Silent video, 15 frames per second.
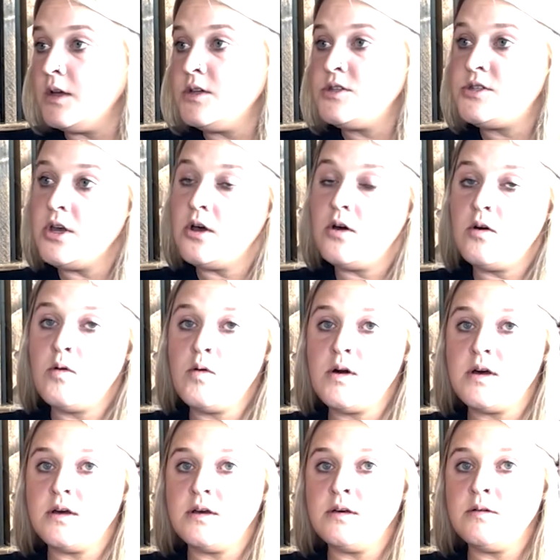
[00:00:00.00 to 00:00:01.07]
So
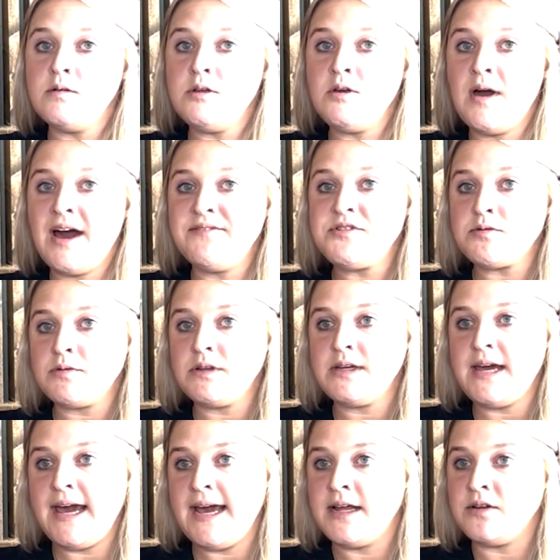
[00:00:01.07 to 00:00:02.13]
you have to
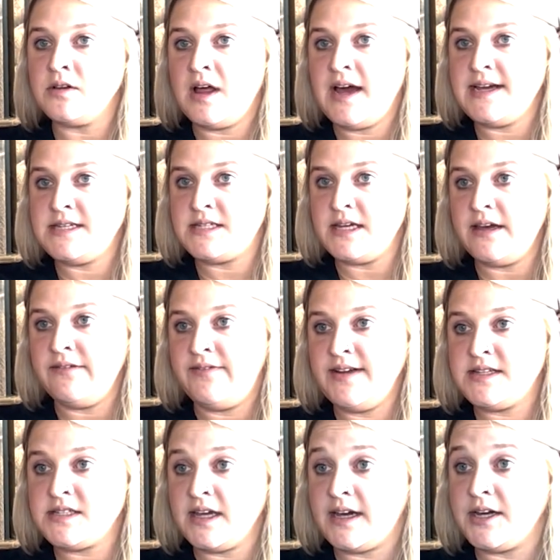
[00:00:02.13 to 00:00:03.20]
really analyze if
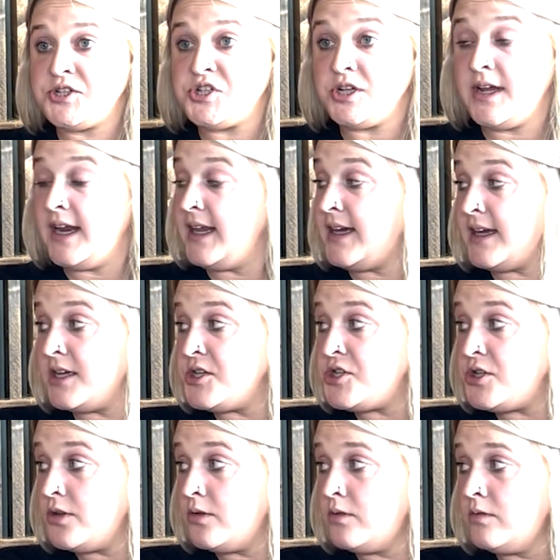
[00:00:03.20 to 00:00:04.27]
it's like a genetic
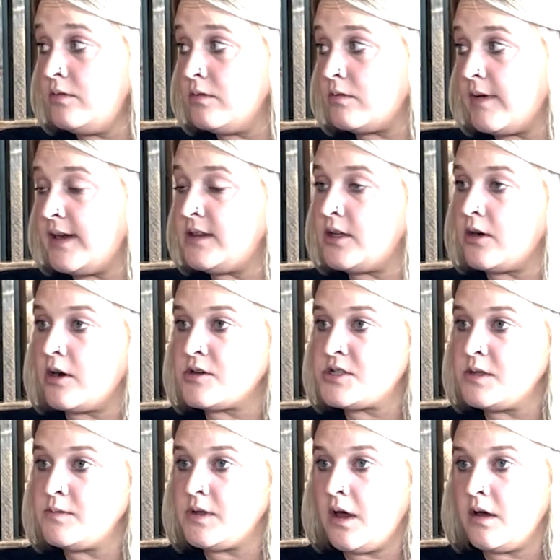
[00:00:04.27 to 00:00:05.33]
issue, right? There are
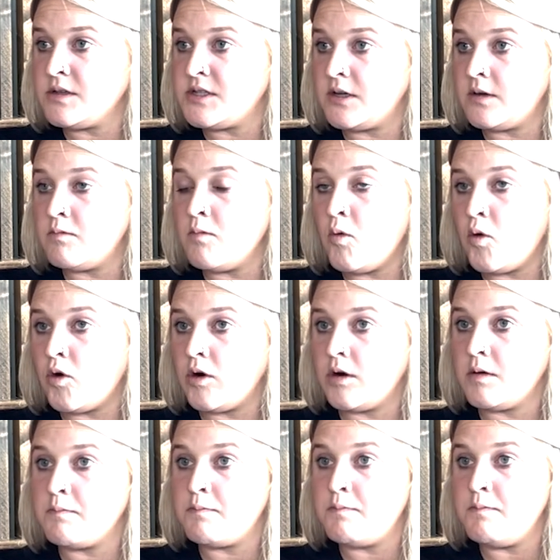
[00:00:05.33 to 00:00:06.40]
some dogs that are
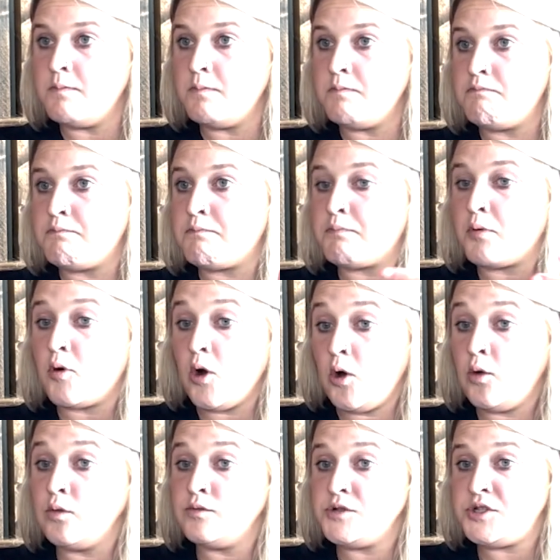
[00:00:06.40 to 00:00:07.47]
more
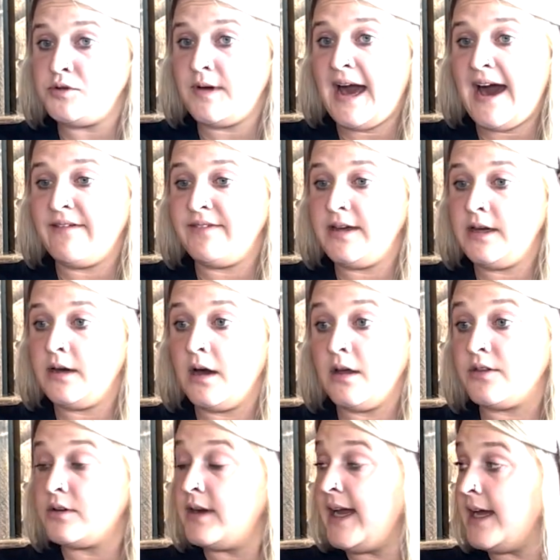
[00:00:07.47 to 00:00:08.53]
prone to having
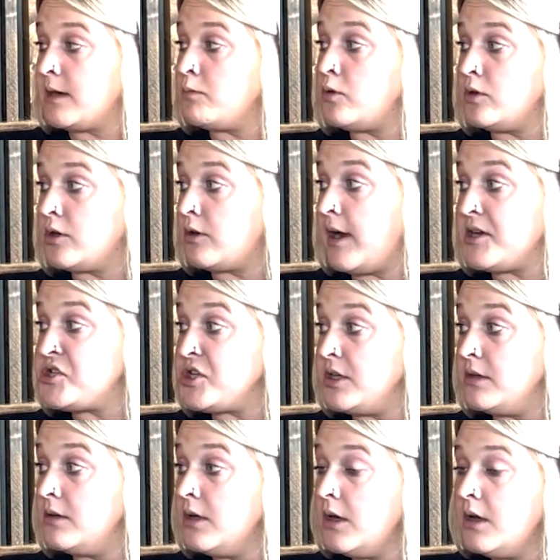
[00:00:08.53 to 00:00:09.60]
other animal
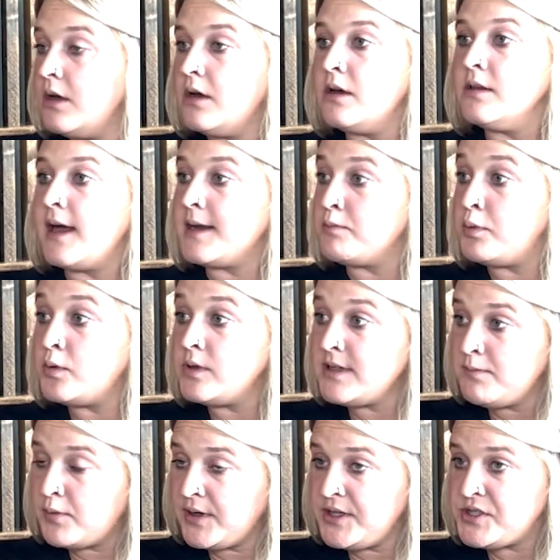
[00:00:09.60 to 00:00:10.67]
aggression. A lot of bully
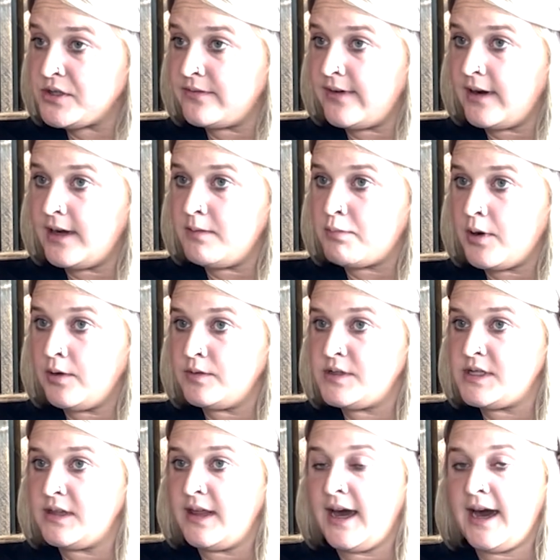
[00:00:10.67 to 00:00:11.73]
breeds are very prone
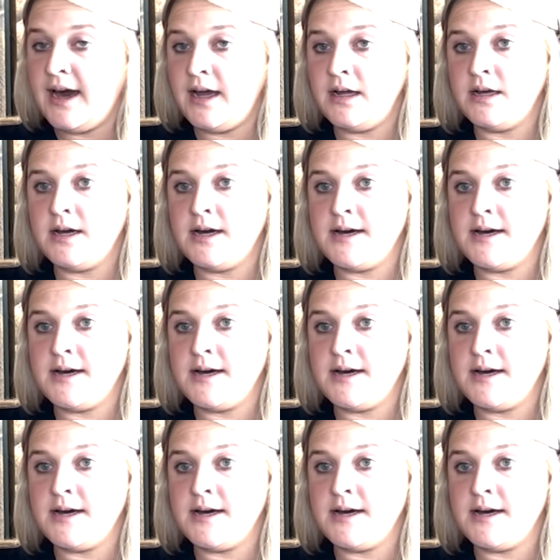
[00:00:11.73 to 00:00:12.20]
to that.